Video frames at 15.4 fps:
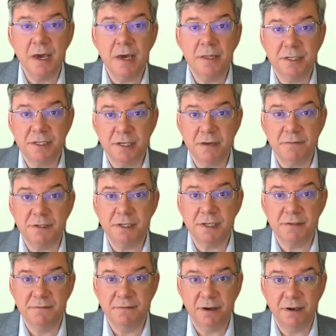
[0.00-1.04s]
The service is
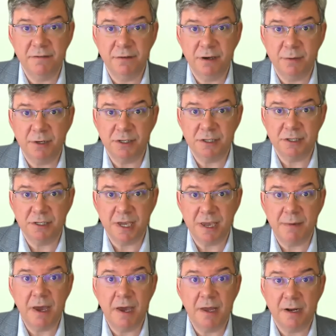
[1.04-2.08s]
very, very much the
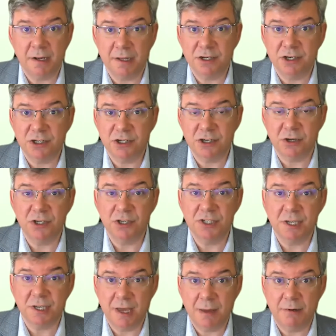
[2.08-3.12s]
same. I'd like to show you just a
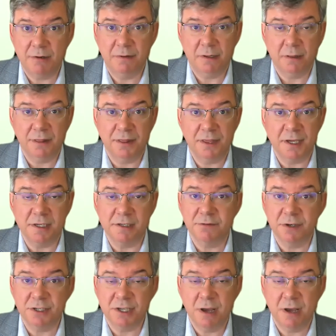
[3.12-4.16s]
couple of little things. For
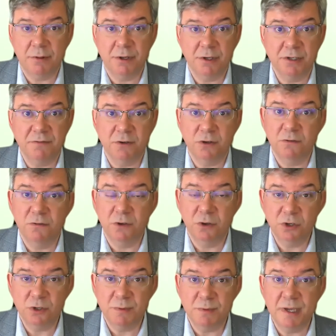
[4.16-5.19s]
example, those of you who've
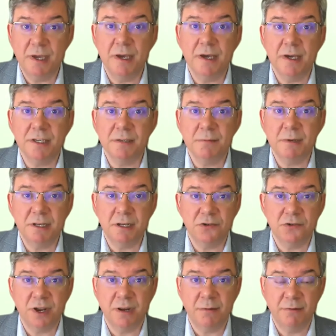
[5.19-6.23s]
used me as a media
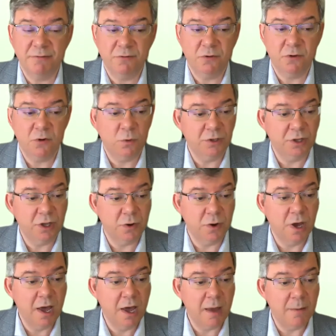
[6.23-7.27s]
trainer before will know
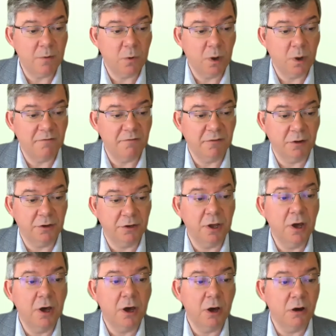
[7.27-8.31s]
I'm quite fond
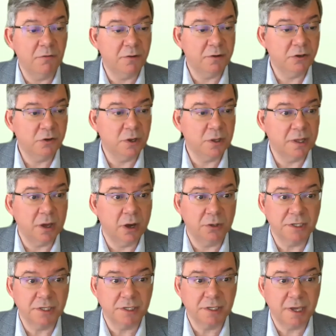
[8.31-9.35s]
of doing the
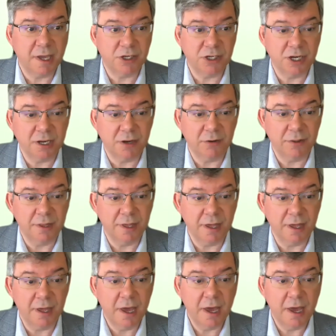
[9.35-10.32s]
odd sketch here and there.